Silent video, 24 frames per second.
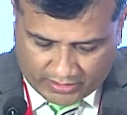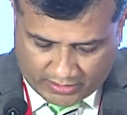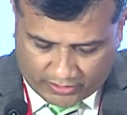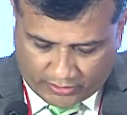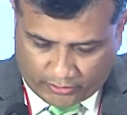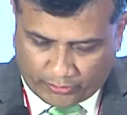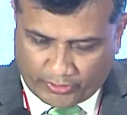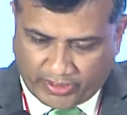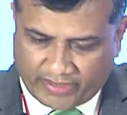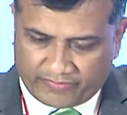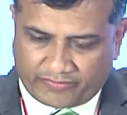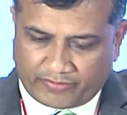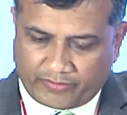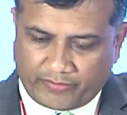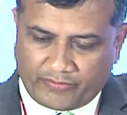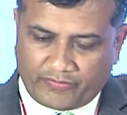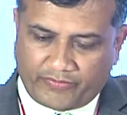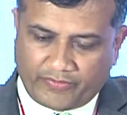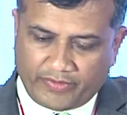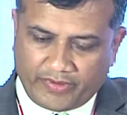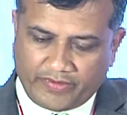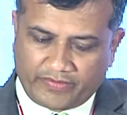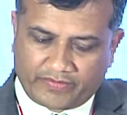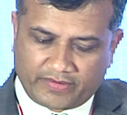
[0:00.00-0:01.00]
Good afternoon,
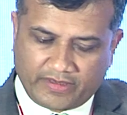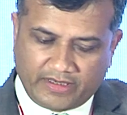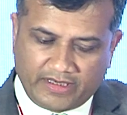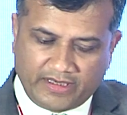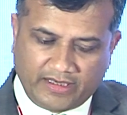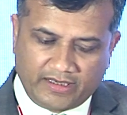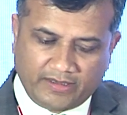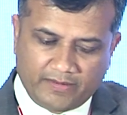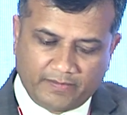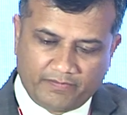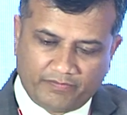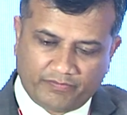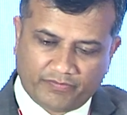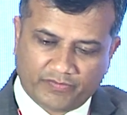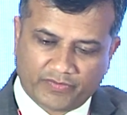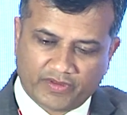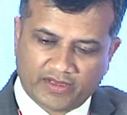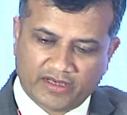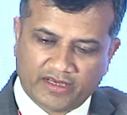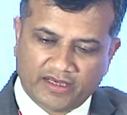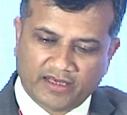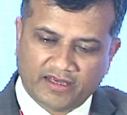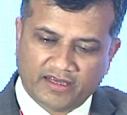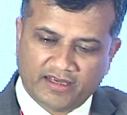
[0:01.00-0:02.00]
friends.
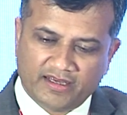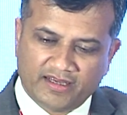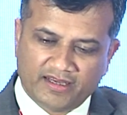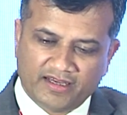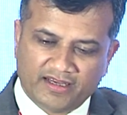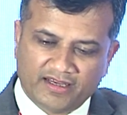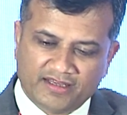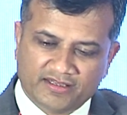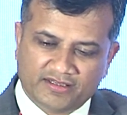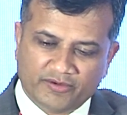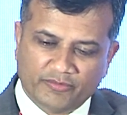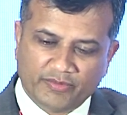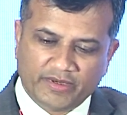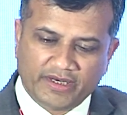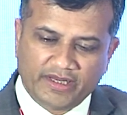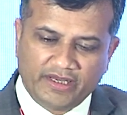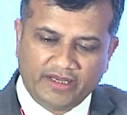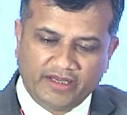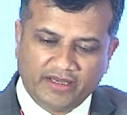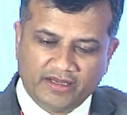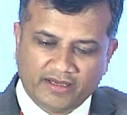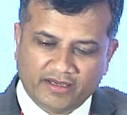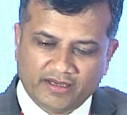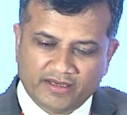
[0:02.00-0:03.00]
It's a
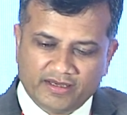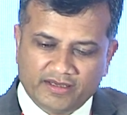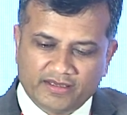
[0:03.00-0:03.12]
very